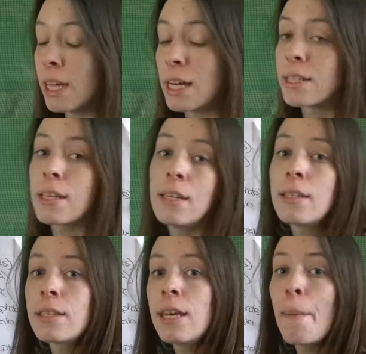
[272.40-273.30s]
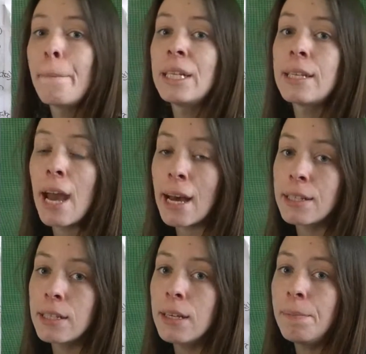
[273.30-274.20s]
this is that
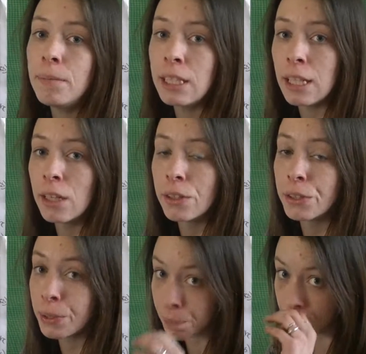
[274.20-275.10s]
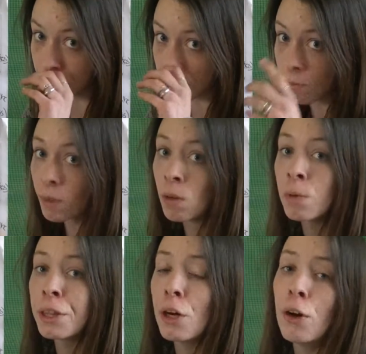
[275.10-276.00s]
potassium deals
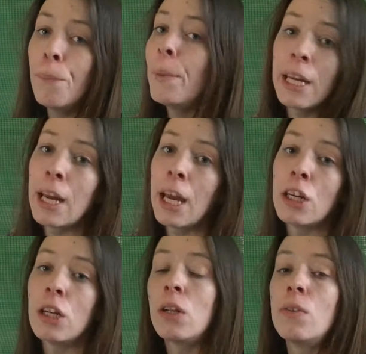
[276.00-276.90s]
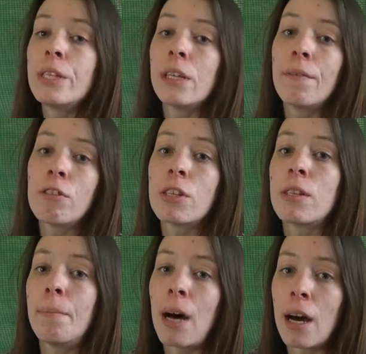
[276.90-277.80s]
with the opening and closing of the
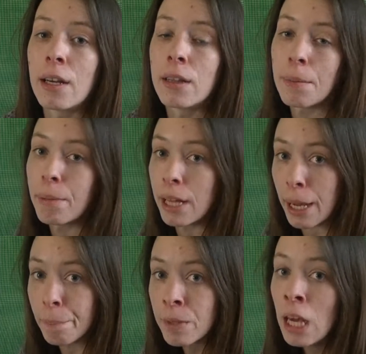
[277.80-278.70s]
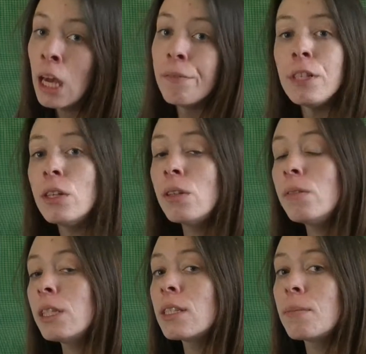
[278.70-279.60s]
stomata in the plant. If you don't
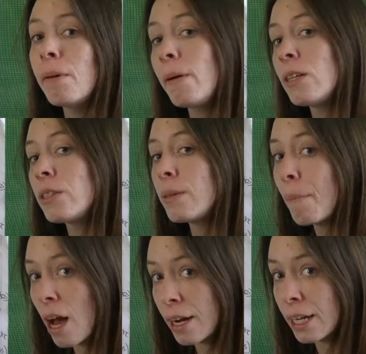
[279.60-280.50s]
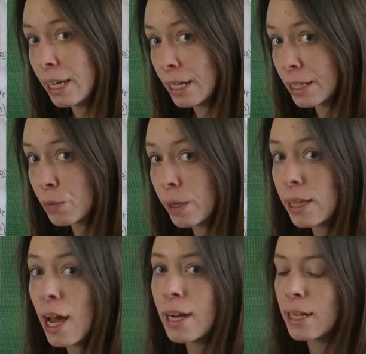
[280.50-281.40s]
know what the stomata is,
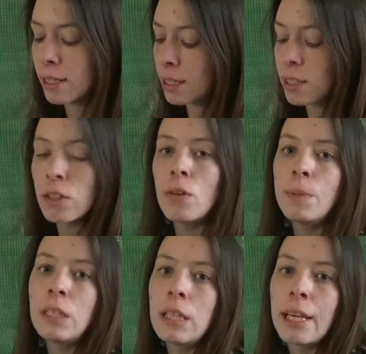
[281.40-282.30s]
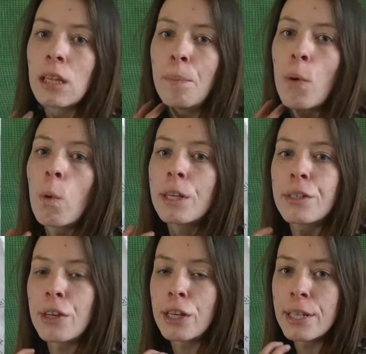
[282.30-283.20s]
what that is it's almost like the
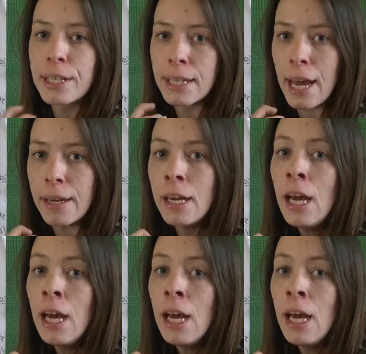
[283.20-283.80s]
pores in our skin.